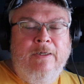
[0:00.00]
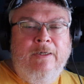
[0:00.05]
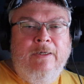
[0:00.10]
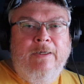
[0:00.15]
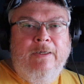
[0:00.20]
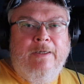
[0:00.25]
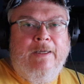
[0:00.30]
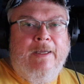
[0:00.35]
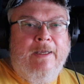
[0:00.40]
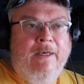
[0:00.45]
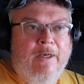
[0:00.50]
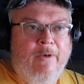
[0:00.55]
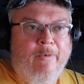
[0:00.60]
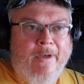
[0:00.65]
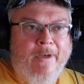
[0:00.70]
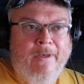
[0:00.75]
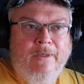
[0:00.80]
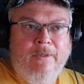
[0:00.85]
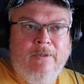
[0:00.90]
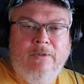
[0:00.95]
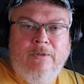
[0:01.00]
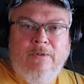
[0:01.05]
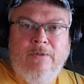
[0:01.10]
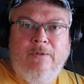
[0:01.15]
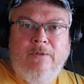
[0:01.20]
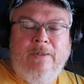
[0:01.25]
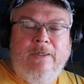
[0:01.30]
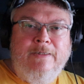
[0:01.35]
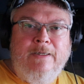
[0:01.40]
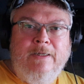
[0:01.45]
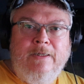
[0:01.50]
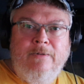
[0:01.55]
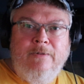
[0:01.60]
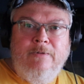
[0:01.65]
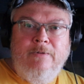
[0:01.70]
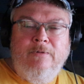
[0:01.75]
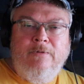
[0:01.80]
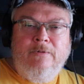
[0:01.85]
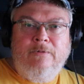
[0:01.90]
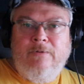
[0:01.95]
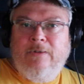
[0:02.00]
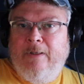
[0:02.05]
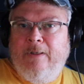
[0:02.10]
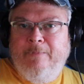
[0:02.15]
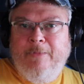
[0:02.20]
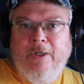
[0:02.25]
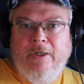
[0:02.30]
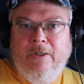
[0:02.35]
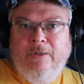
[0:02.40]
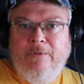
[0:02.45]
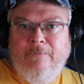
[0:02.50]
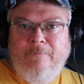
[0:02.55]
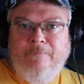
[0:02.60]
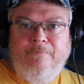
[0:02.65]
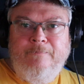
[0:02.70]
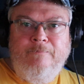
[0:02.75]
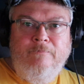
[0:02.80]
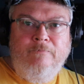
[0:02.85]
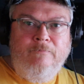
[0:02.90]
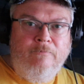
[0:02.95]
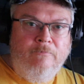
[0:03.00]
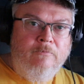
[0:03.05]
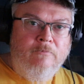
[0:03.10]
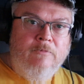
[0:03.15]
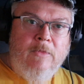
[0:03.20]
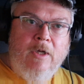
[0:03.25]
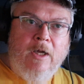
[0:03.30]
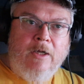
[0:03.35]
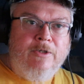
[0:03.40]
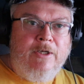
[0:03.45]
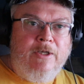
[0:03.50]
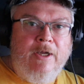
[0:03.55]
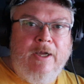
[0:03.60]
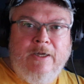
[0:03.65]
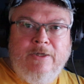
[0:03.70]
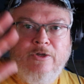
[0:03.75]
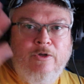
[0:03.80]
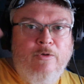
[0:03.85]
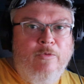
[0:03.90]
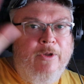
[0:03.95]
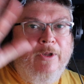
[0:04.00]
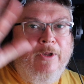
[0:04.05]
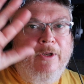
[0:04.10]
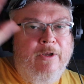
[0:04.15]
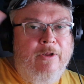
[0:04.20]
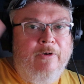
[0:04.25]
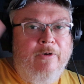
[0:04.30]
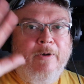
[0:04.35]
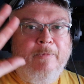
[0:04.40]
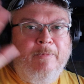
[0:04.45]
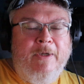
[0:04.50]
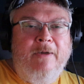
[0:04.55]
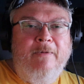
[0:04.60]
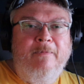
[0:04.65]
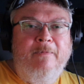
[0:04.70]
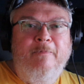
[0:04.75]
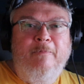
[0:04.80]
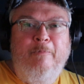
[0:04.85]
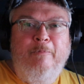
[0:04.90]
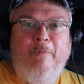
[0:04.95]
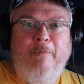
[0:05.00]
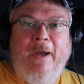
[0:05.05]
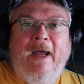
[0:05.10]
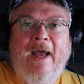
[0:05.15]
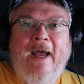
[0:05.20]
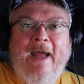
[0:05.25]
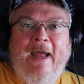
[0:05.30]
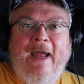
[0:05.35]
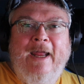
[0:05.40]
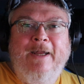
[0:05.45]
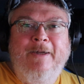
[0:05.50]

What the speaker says: At any rate, that's it. I'm done. I'll see you guys soon with another update. Bye.